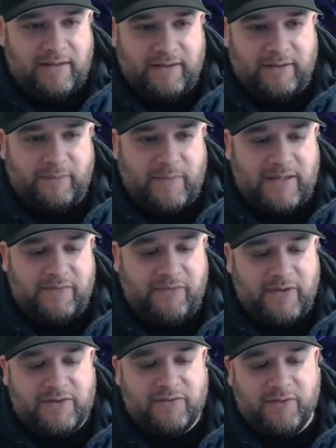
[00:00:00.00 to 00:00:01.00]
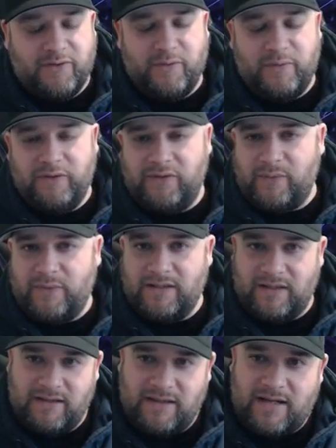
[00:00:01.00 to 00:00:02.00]
My fish room used to be
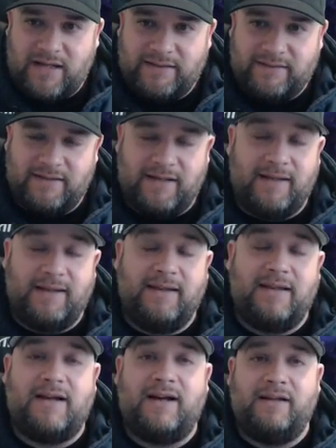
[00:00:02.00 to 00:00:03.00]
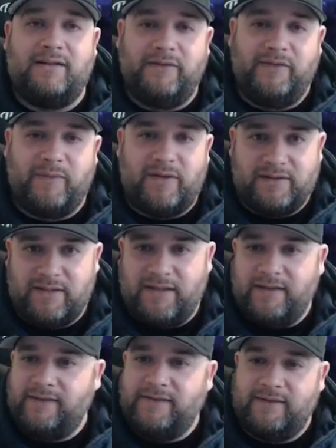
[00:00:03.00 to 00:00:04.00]
a lot of small
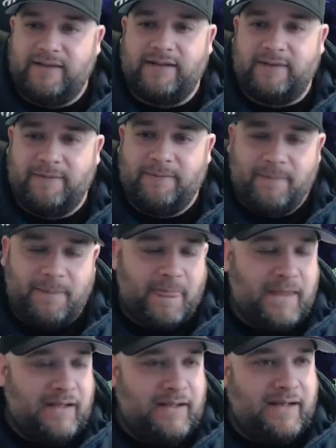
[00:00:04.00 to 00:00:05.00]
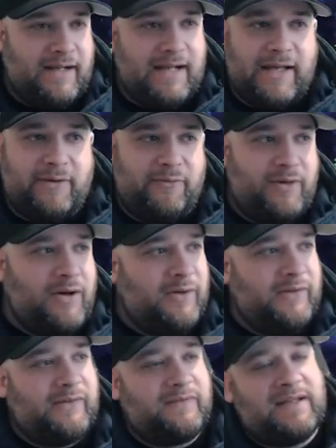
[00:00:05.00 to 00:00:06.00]
tanks. Like, I had
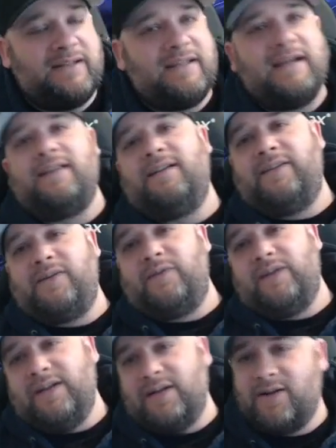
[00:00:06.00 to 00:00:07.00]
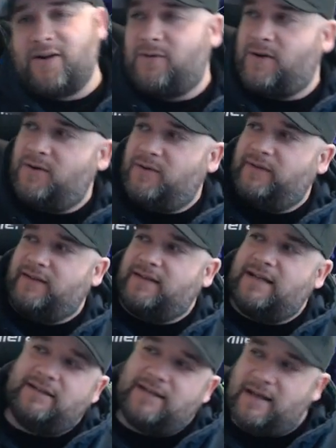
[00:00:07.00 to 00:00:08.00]
rows of 10 gallons over here, rows of
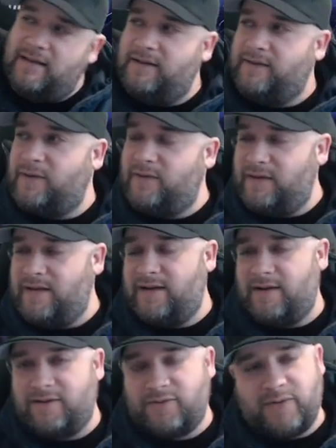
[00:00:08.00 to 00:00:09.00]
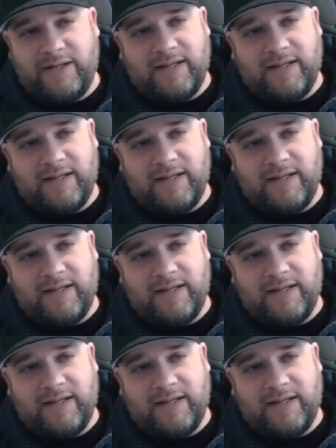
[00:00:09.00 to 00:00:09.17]
10 gallons over there, 20